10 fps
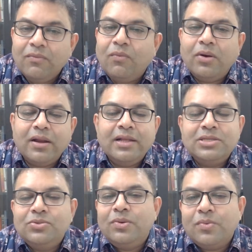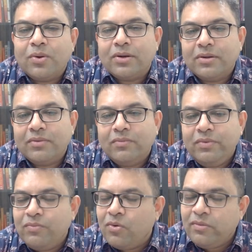What else do we want?
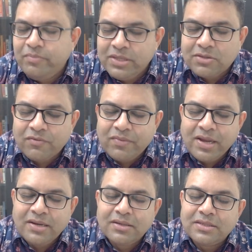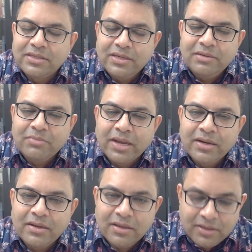We want peace of mind, a serene
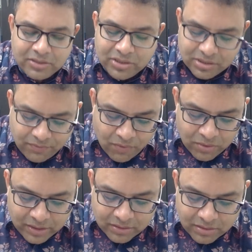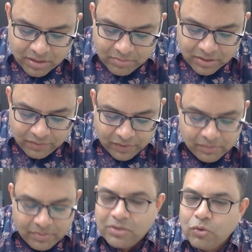mind, just following the dharma
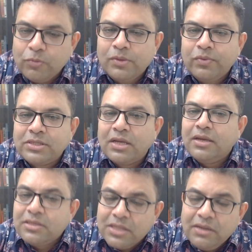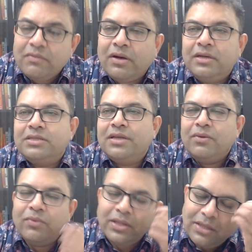revealed by the noble ones. See,
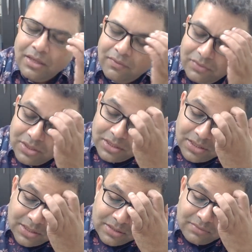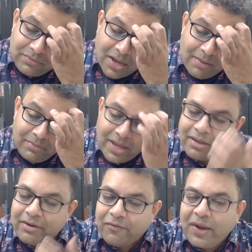understand one thing. This is just, I'm
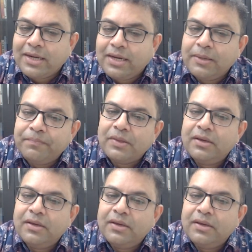like reflecting.